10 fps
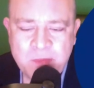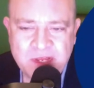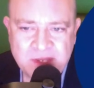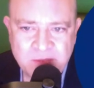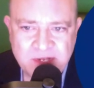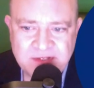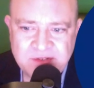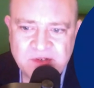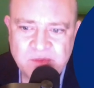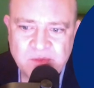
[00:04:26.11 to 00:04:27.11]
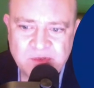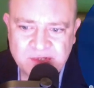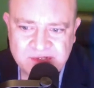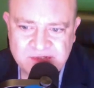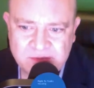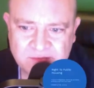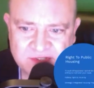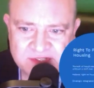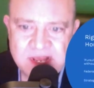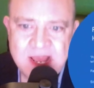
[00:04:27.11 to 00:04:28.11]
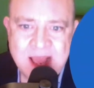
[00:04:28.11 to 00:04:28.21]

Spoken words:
be committed to community service.